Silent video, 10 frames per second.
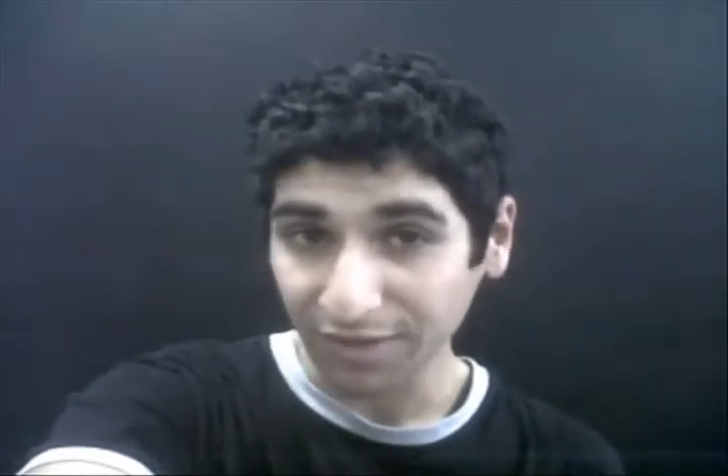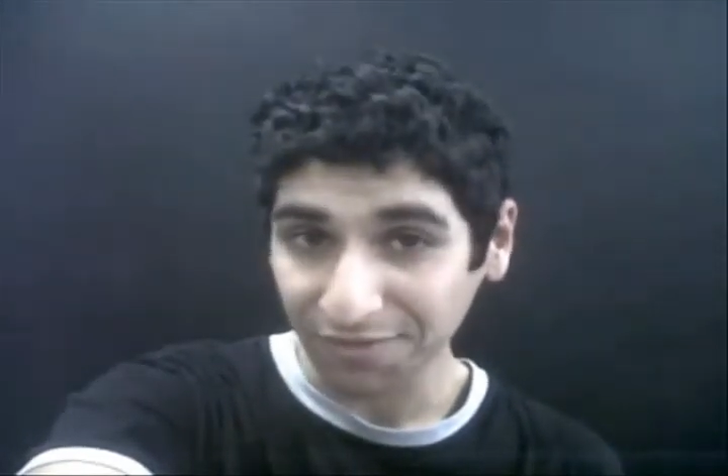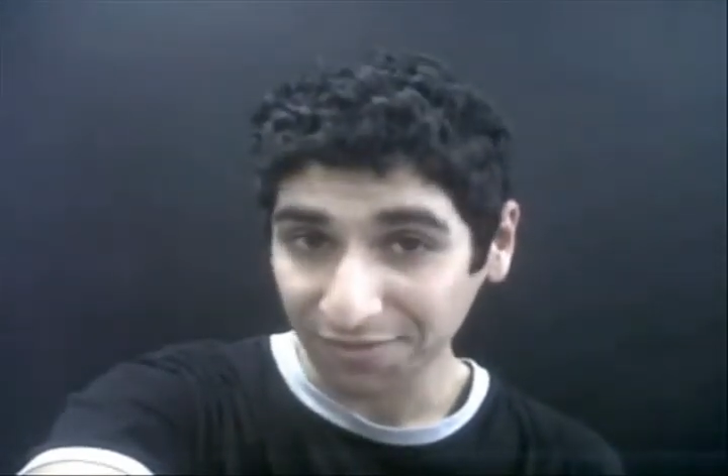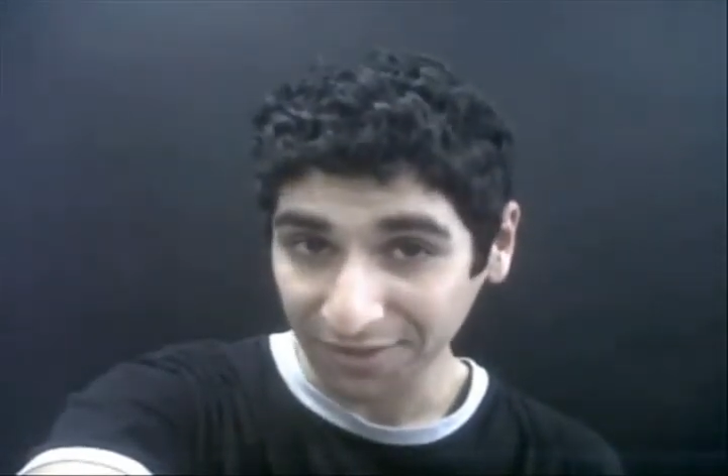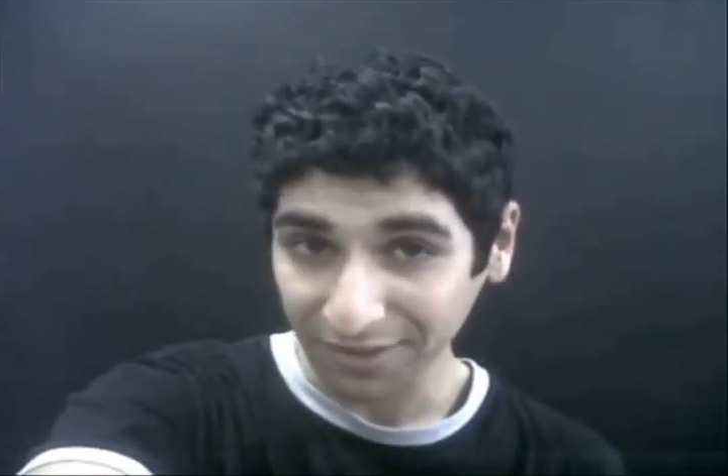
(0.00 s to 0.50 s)

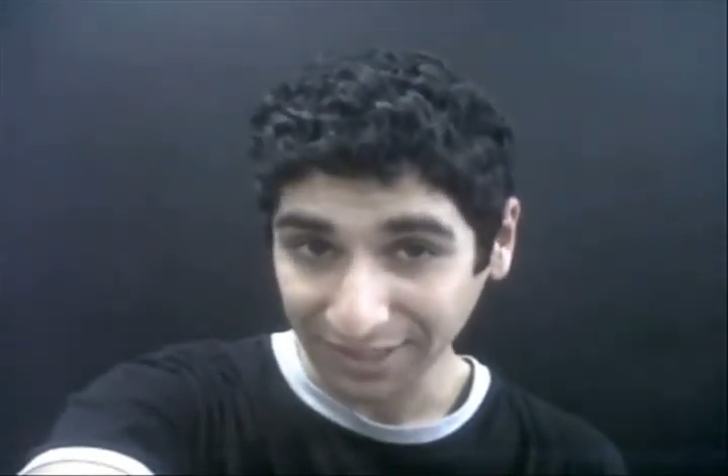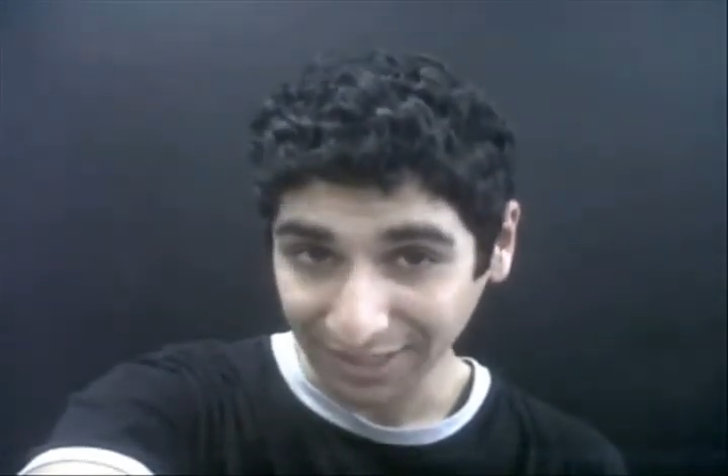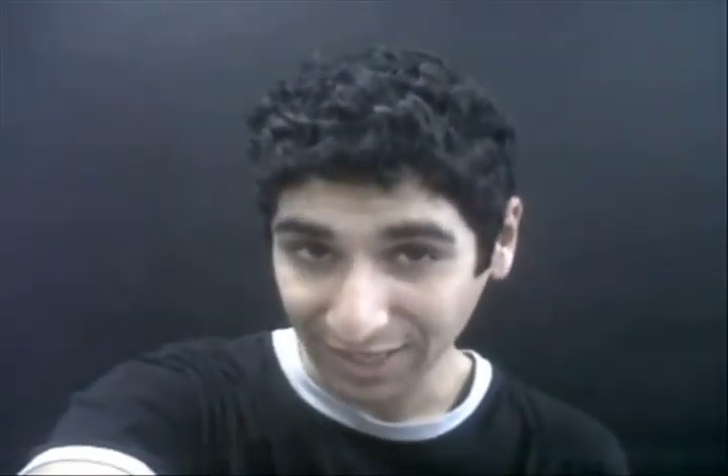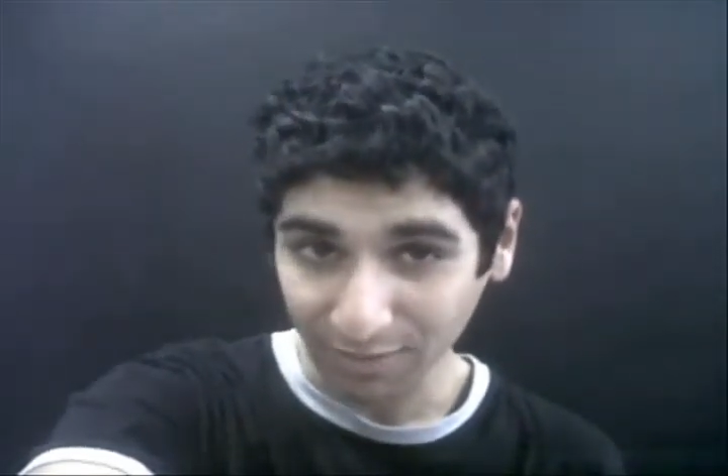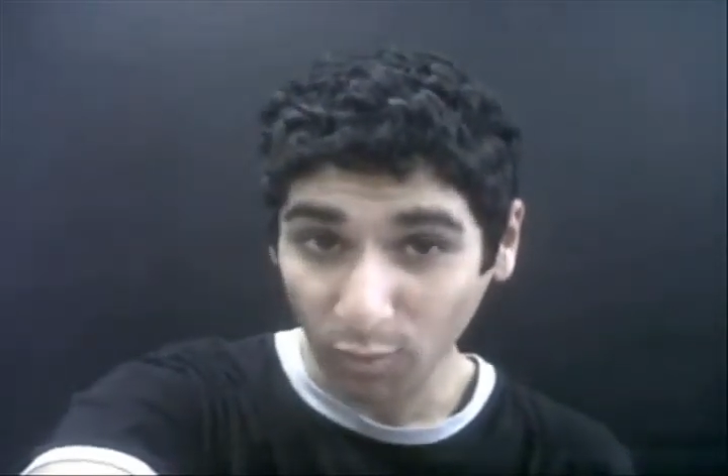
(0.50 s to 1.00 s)
feeling like
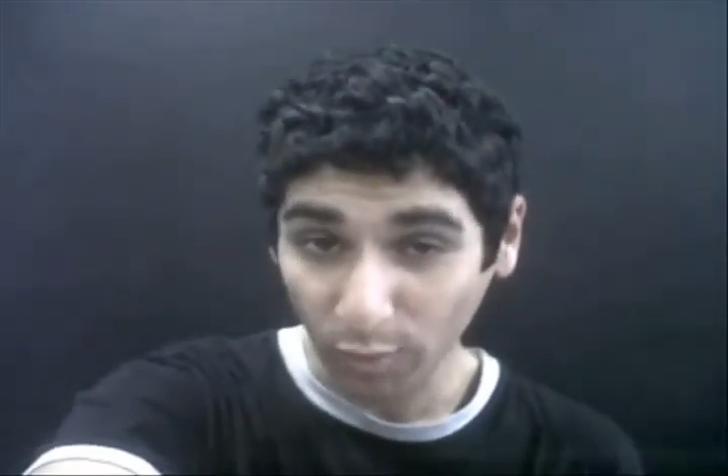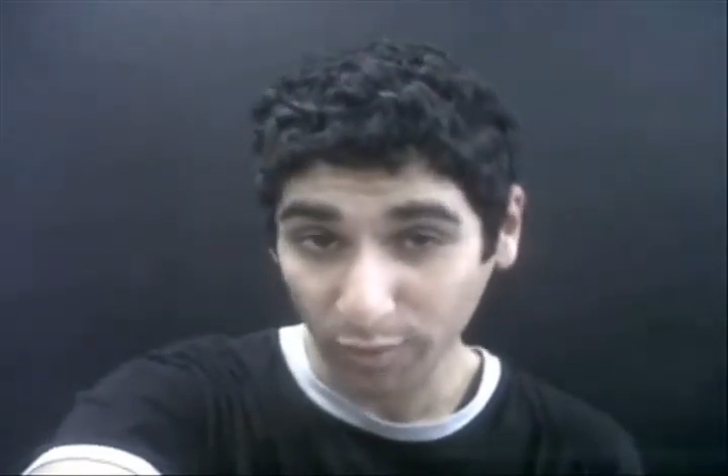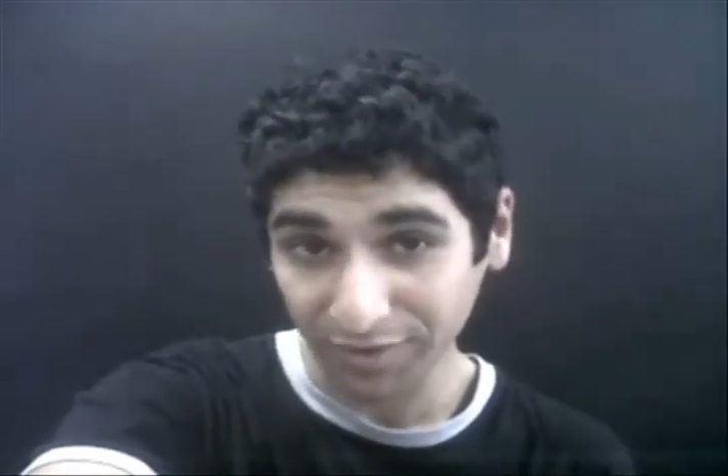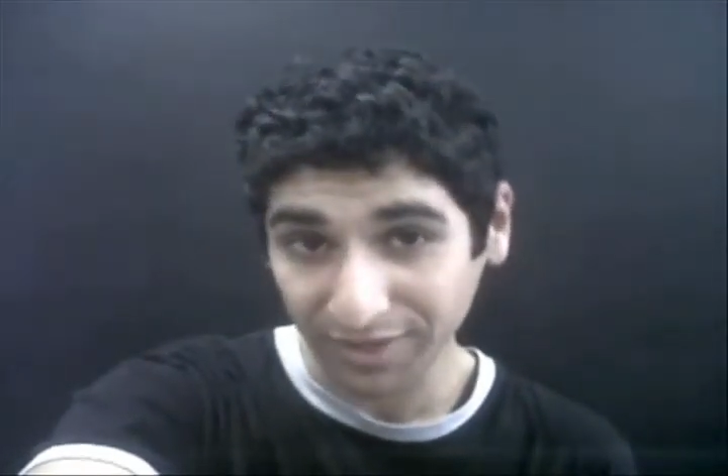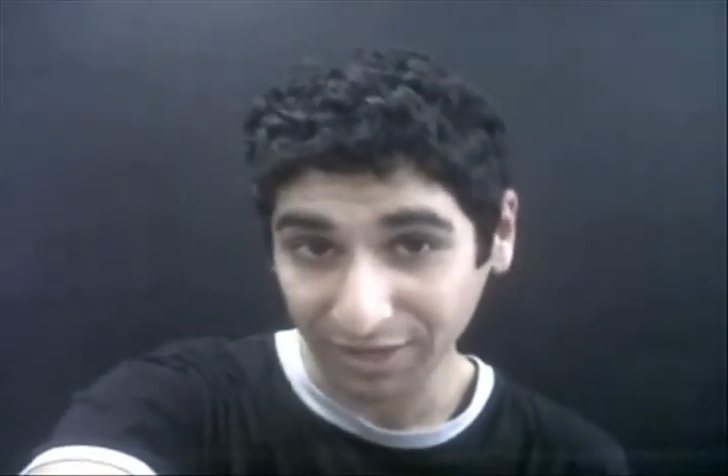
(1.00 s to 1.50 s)
more of a
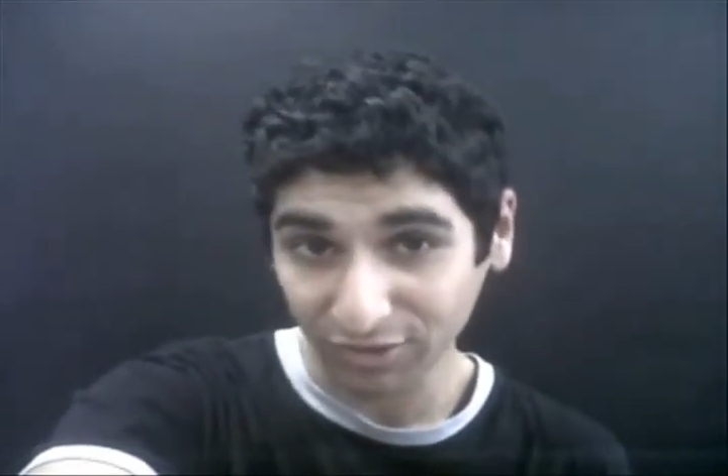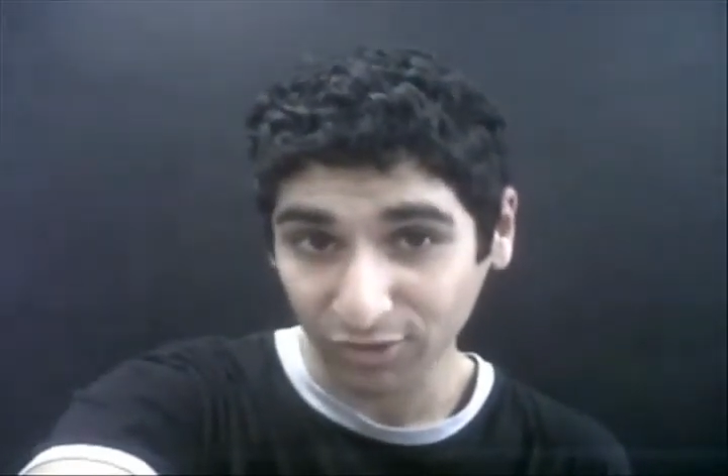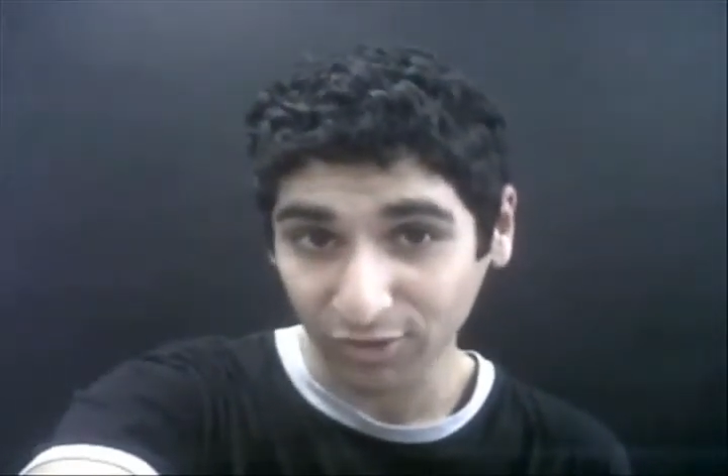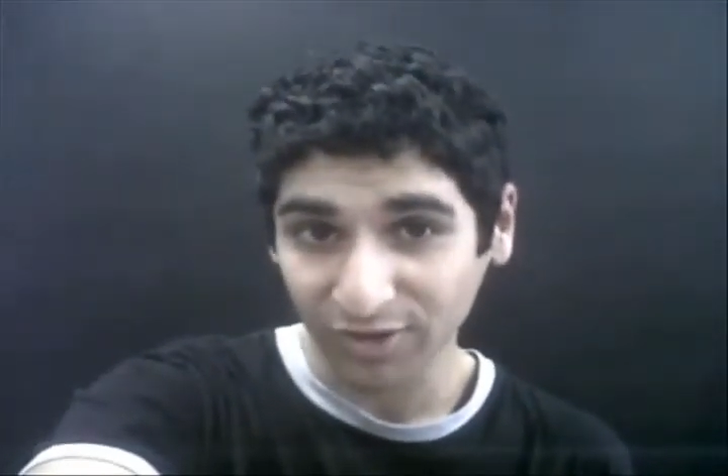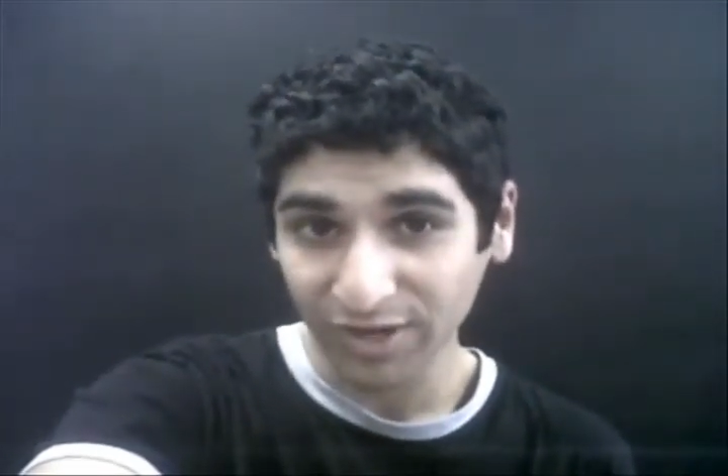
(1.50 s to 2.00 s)
dancer.